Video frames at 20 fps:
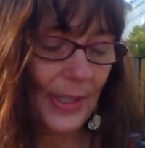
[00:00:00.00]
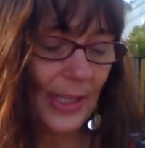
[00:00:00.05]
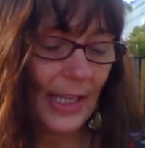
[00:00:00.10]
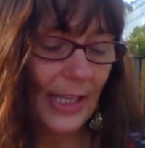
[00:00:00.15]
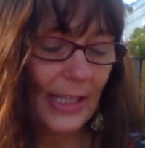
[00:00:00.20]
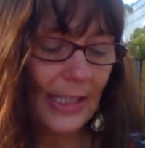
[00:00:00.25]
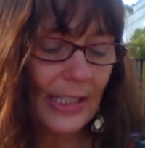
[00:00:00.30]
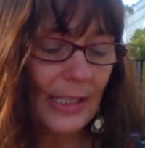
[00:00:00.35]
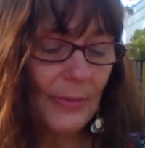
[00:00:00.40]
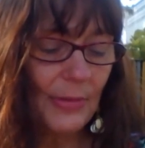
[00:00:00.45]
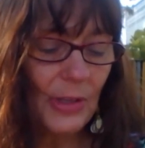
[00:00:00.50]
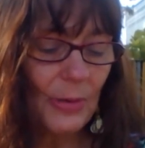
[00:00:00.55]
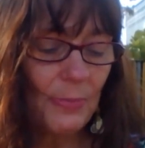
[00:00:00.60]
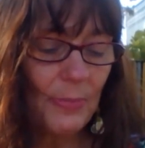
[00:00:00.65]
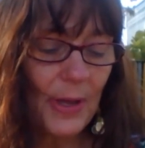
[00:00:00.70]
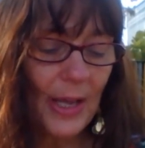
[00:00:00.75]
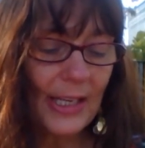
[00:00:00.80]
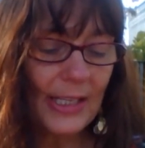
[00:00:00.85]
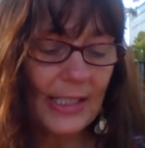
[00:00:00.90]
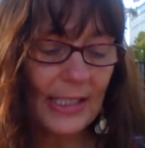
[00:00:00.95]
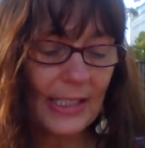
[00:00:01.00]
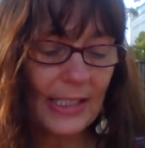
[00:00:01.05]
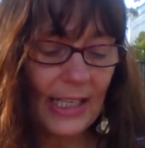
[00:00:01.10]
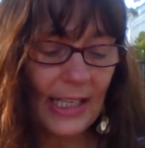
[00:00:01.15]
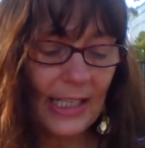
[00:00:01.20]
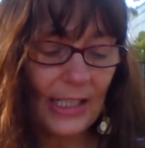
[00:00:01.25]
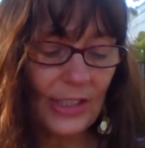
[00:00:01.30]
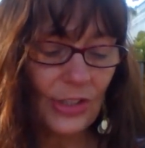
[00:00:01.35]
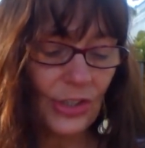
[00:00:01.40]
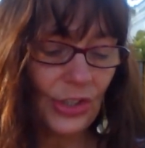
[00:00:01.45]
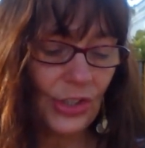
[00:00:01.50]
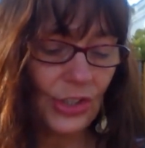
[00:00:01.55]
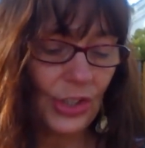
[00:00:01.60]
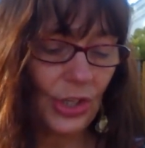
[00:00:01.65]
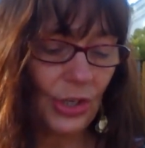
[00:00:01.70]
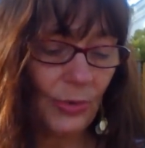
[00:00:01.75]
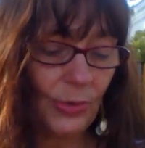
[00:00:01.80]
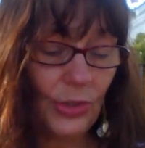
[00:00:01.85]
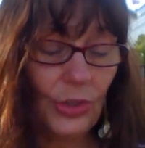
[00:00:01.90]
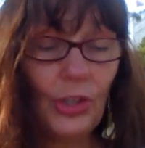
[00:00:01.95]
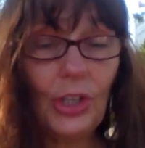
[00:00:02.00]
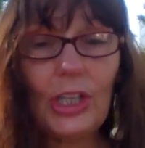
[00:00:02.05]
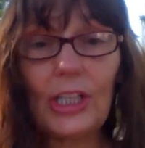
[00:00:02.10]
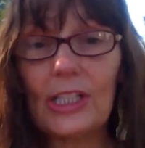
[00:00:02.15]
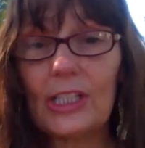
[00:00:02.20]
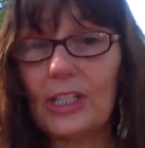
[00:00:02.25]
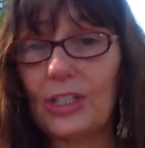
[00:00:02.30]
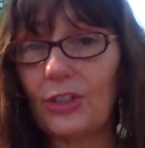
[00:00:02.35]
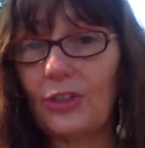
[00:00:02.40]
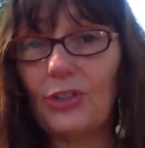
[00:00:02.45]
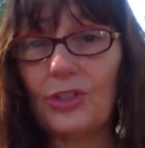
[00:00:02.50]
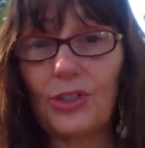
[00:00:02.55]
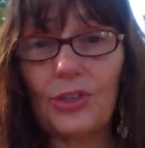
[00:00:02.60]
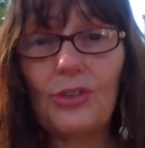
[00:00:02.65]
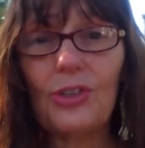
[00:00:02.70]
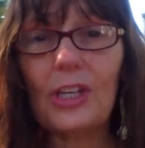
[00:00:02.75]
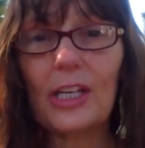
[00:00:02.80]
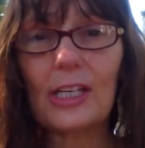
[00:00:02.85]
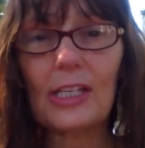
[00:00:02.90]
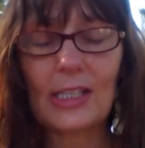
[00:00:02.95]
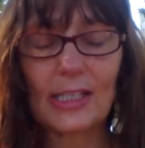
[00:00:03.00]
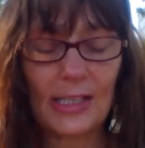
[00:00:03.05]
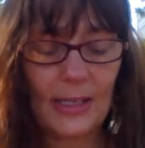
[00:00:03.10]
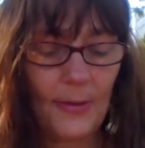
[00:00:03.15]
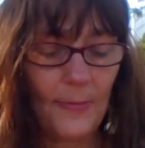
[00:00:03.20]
And some of the best things to do, and you could still do this,